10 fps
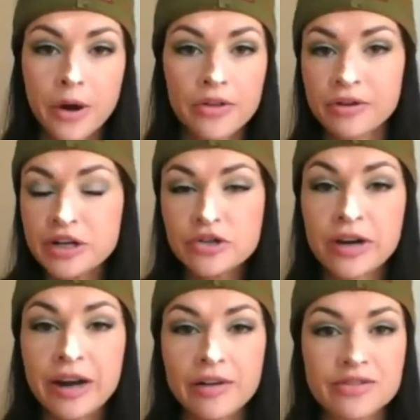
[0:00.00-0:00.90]
Are there any
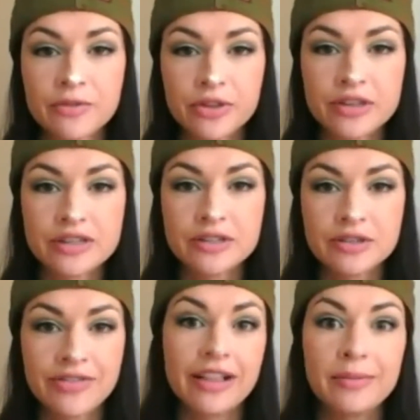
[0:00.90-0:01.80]
trade-offs for this
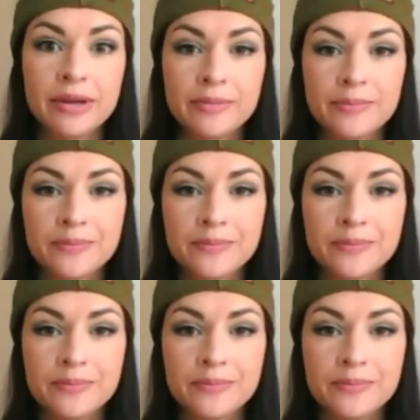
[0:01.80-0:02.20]
development?